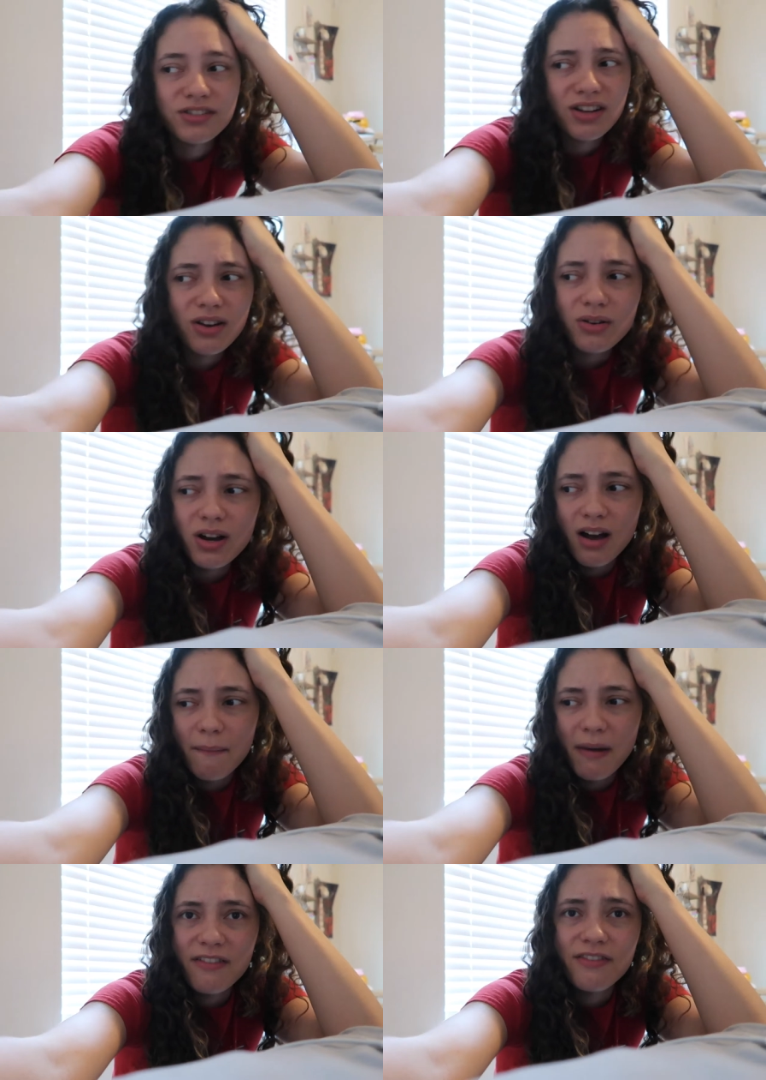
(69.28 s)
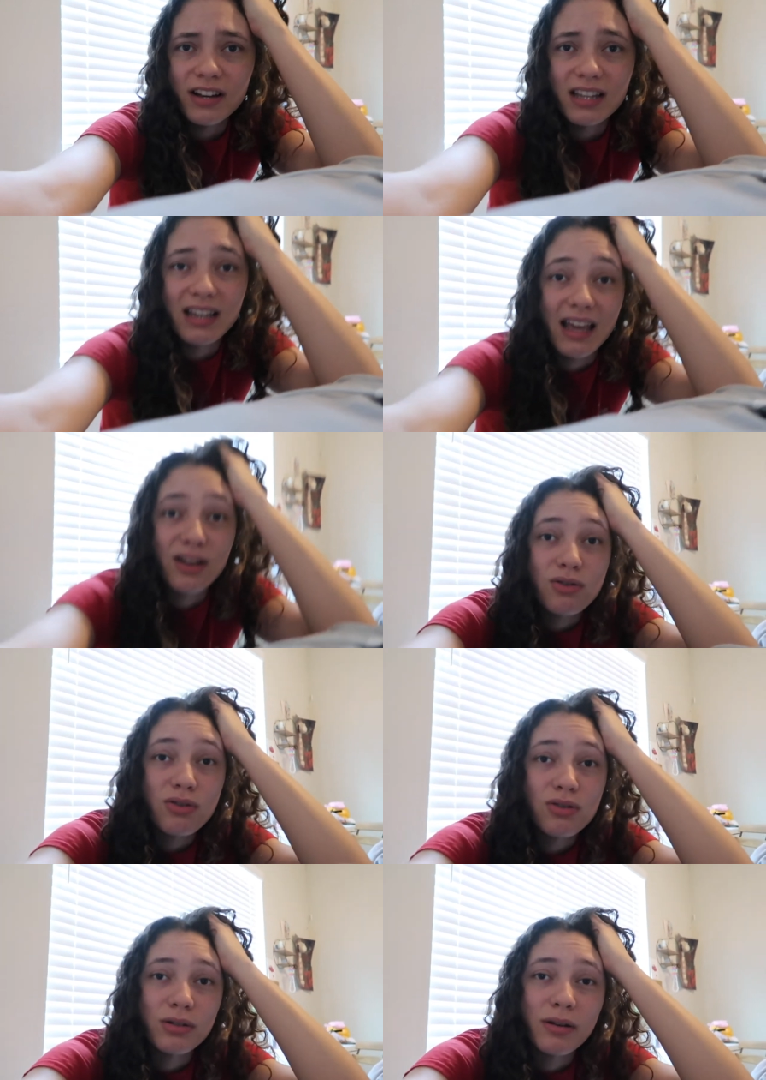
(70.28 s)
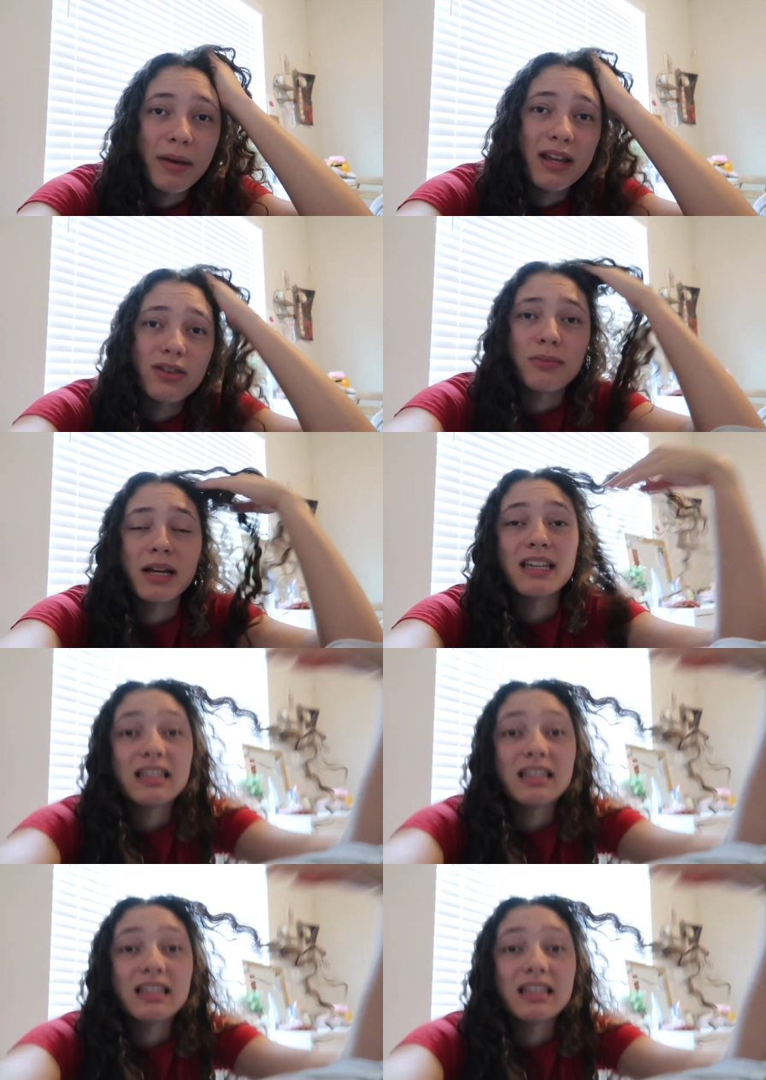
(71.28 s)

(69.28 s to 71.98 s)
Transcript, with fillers: Also, my fucking ankle, or not my ankle, my